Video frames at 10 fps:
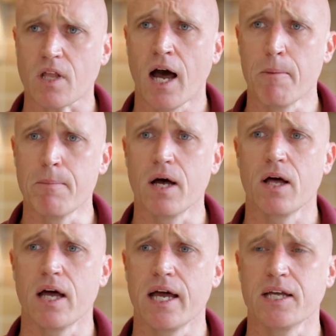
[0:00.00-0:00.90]
um,
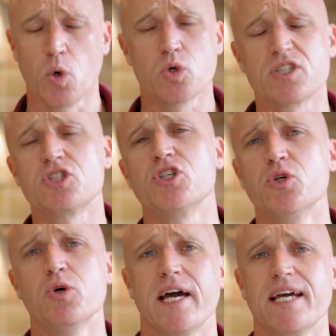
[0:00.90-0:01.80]
in order
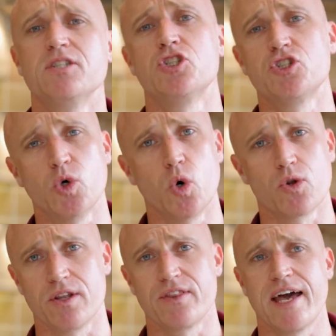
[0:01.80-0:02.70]
to ensure
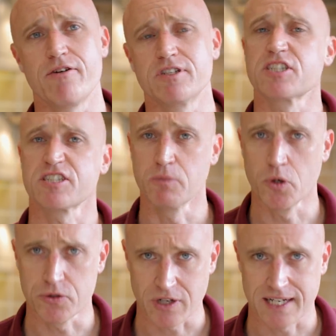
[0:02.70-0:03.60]
that there is a
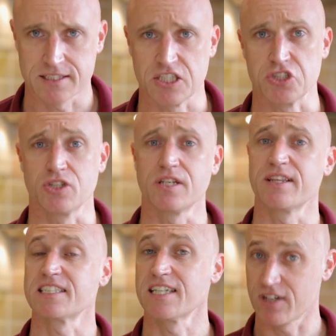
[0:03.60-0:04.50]
smooth transition
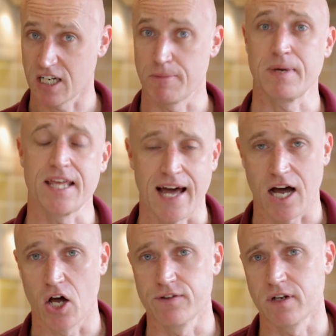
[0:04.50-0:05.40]
and there's never going to be
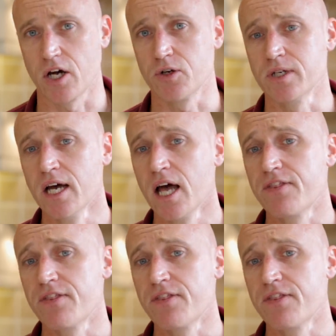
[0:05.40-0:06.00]
that overload,